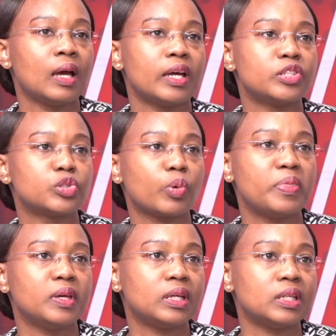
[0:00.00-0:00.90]
And so I
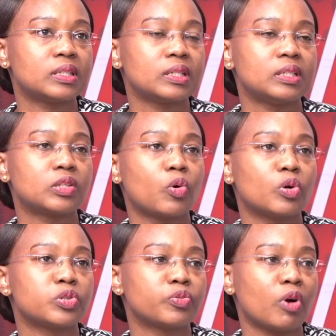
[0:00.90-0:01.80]
think it
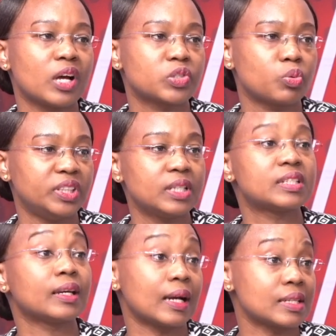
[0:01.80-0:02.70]
calls for us to
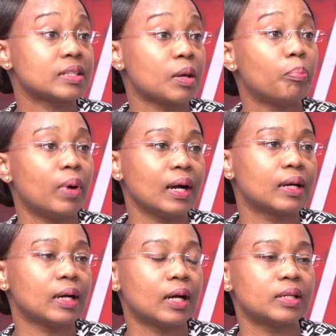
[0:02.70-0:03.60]
just take a step
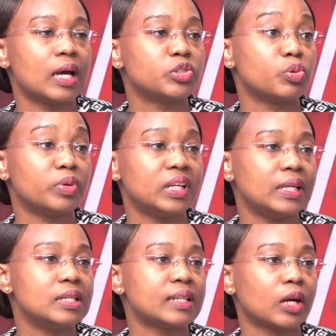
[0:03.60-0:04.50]
back and to
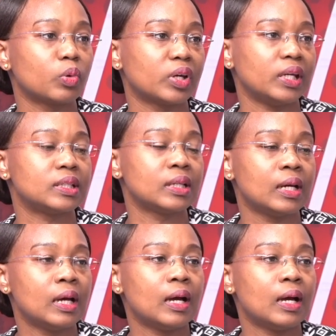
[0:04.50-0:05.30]
really interrogate